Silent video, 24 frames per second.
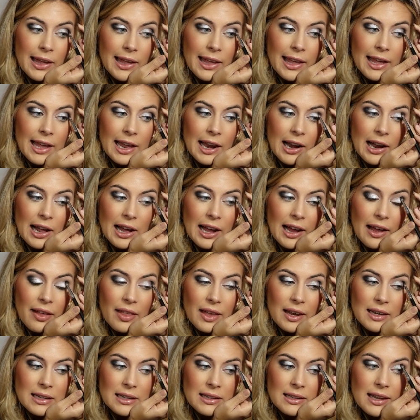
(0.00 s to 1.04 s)
And I
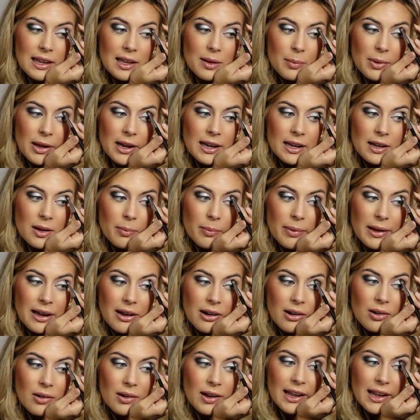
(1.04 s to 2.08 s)
like to take mine about